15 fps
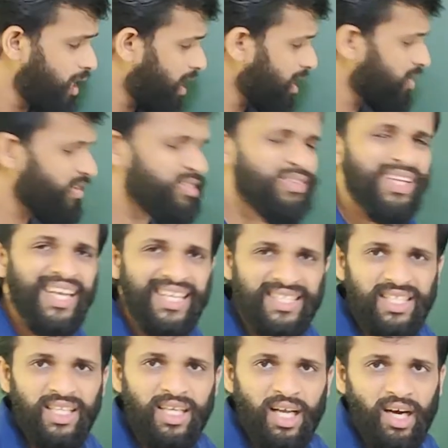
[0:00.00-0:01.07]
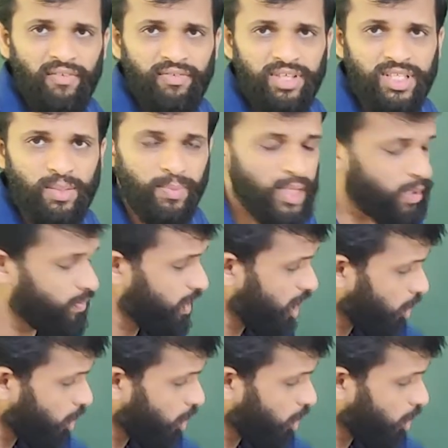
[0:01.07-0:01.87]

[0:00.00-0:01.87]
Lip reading: Otherwise you'll cancel it after some time.